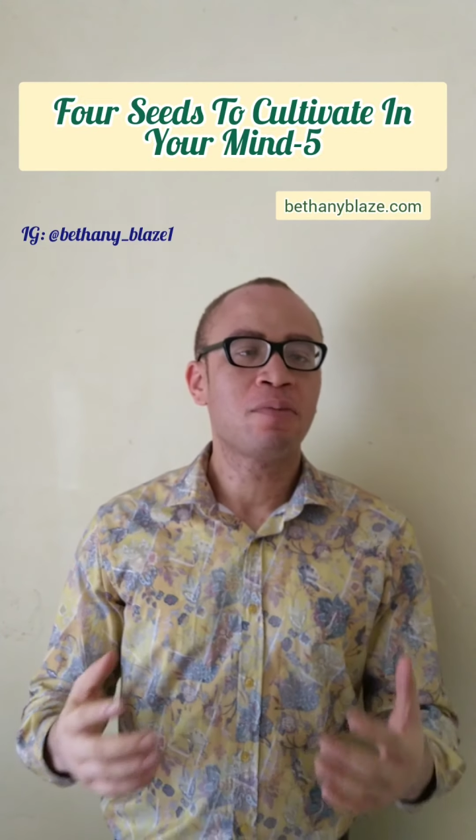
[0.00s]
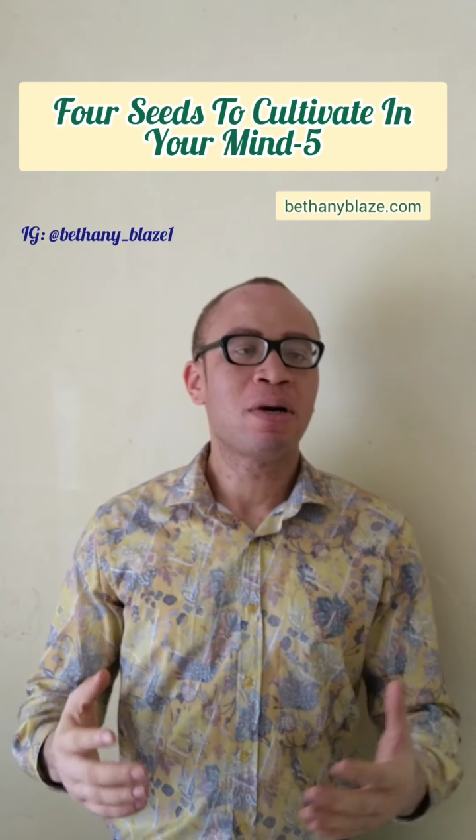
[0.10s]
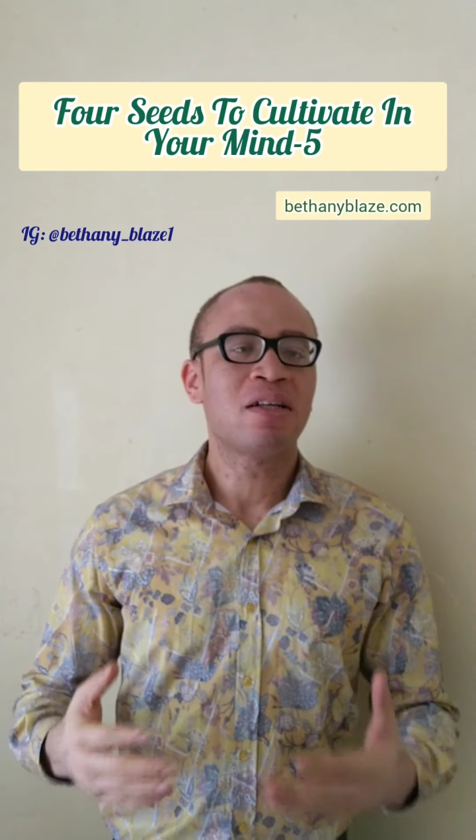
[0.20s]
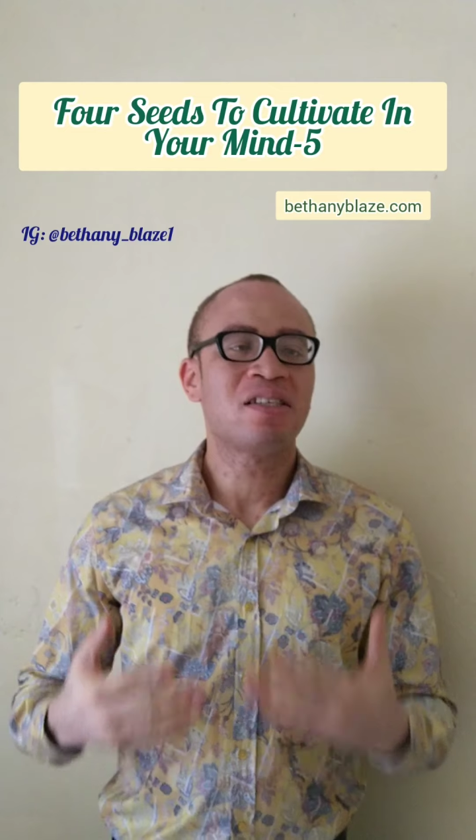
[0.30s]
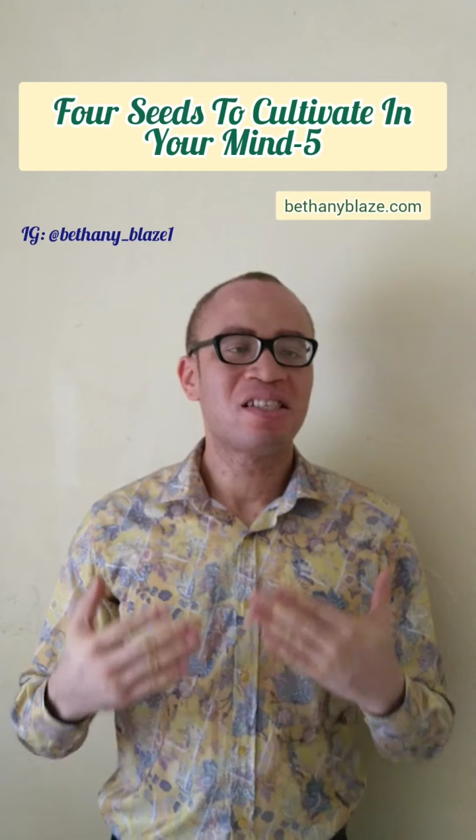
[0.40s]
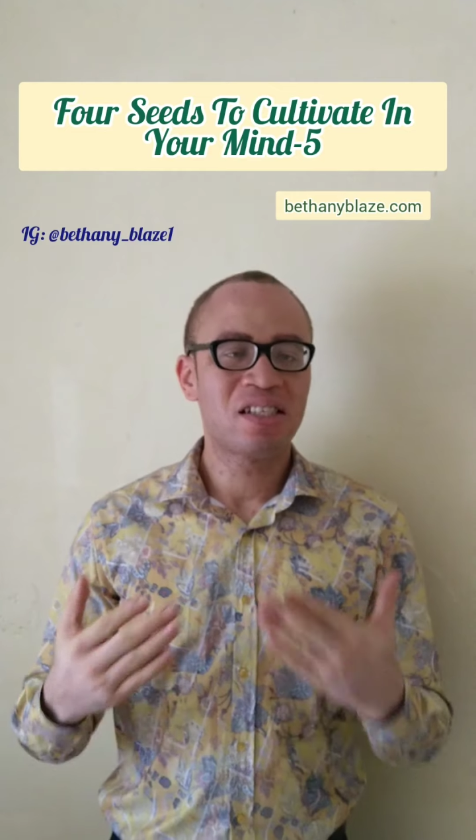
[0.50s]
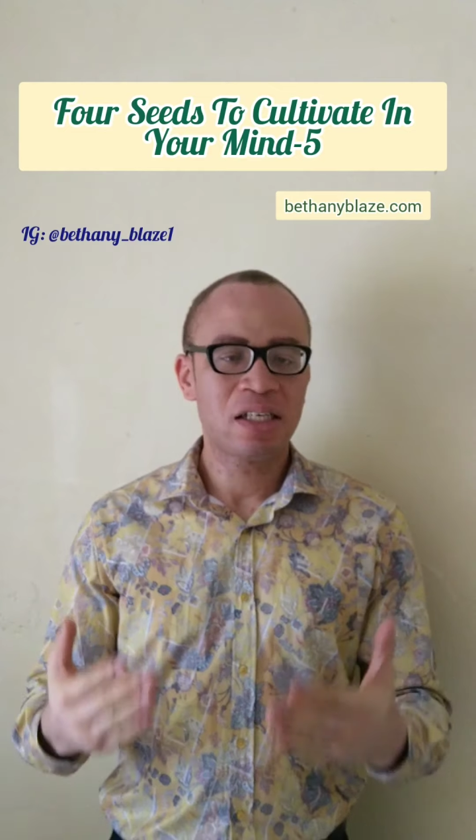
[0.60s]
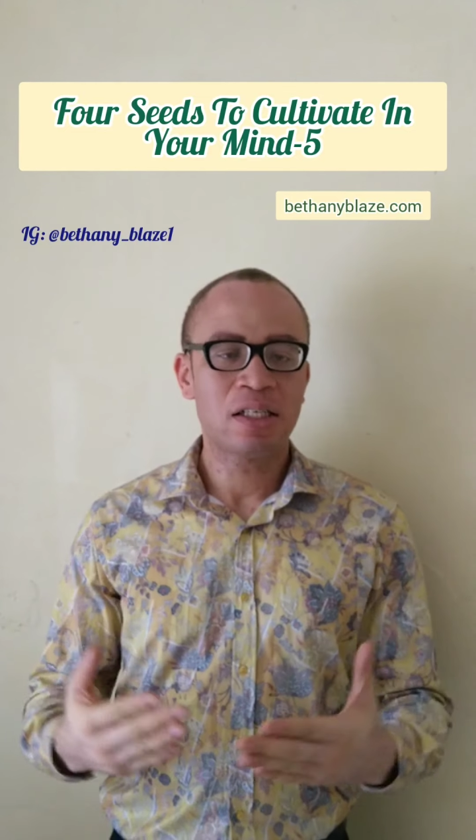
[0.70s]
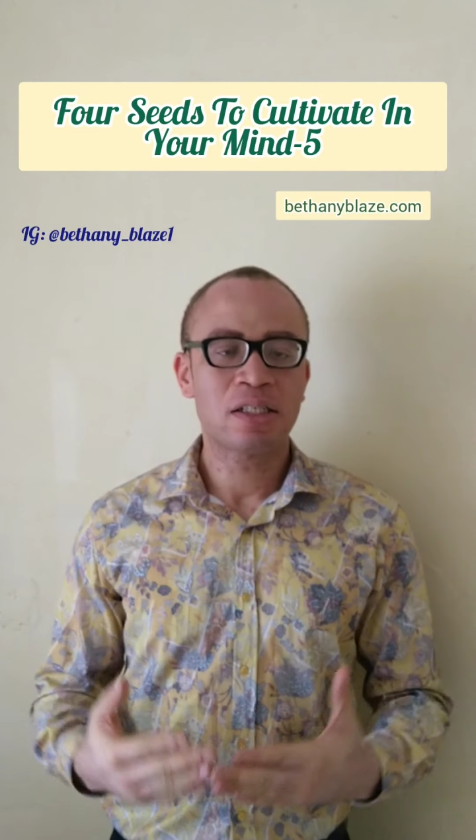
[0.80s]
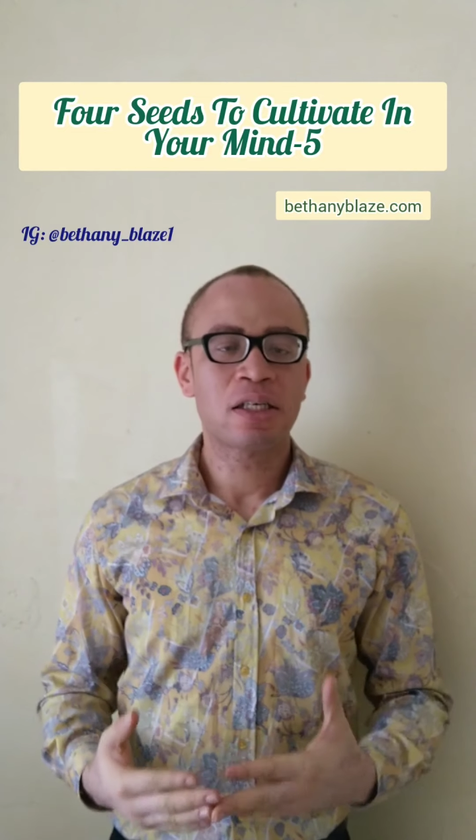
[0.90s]
about
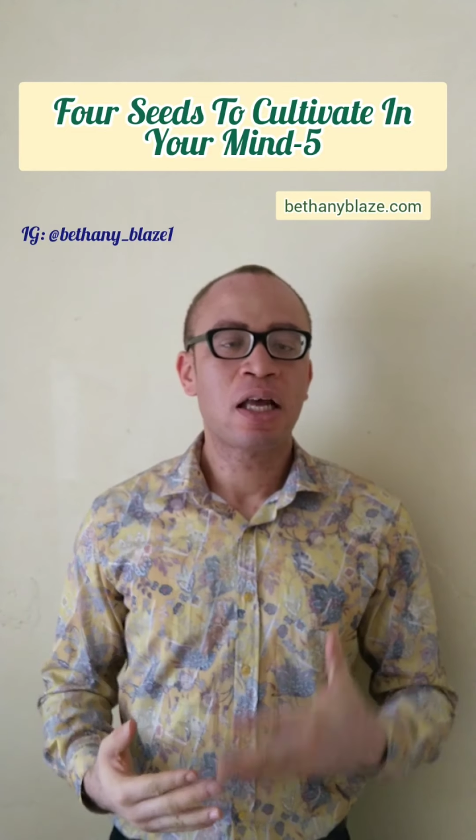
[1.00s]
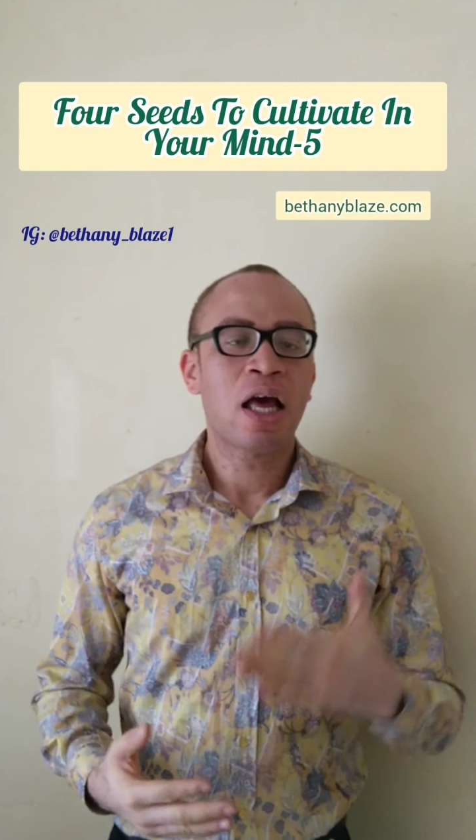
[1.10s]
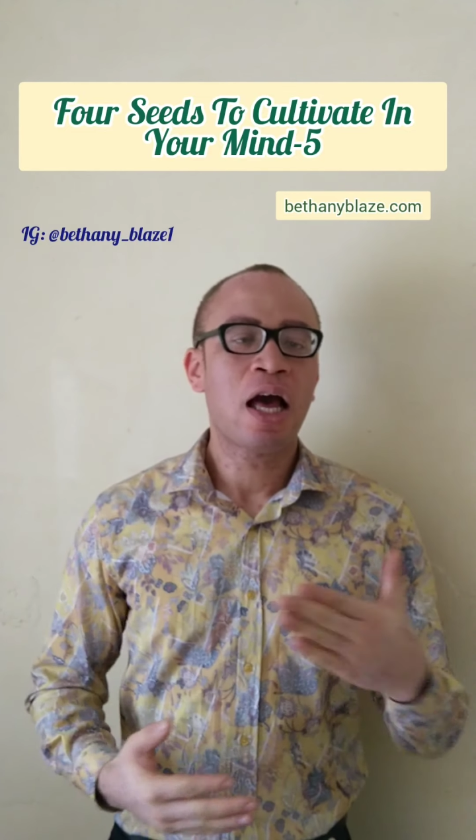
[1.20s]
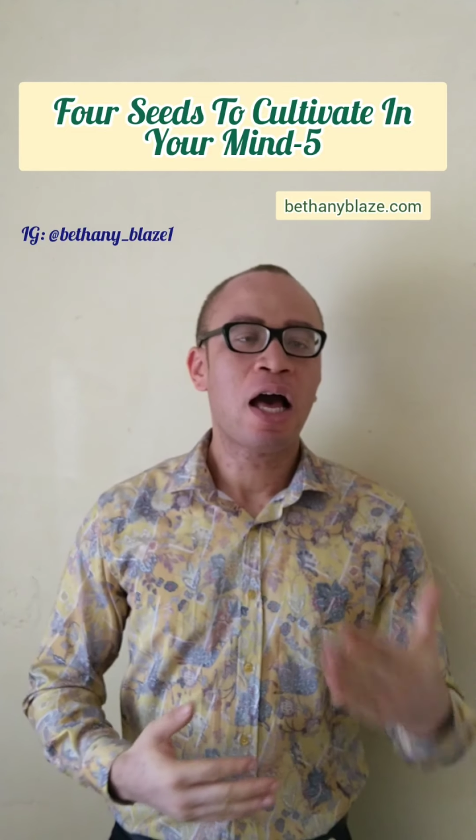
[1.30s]
seeds,